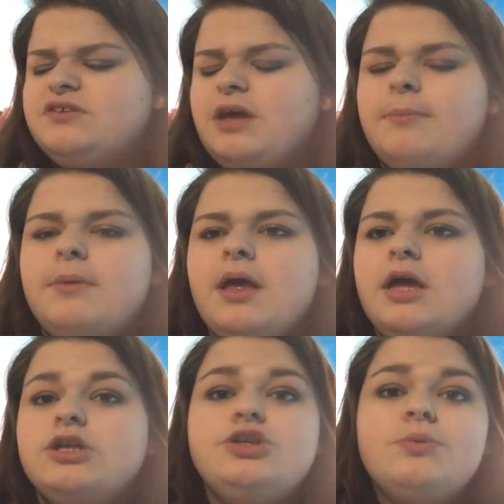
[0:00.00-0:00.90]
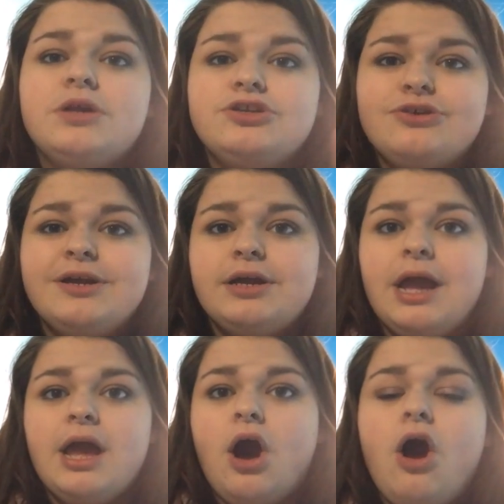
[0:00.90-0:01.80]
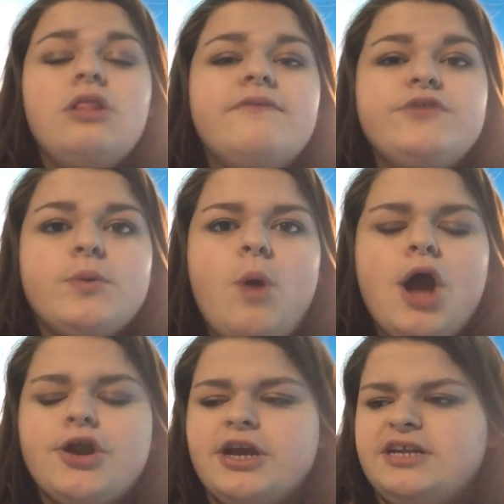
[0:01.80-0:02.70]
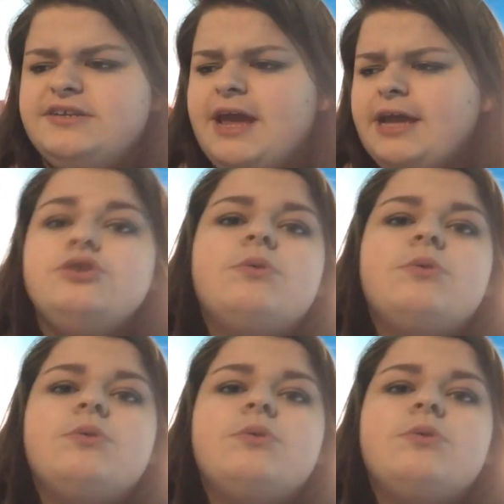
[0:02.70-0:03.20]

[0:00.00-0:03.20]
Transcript: some, do you want to drink all of your water in a day?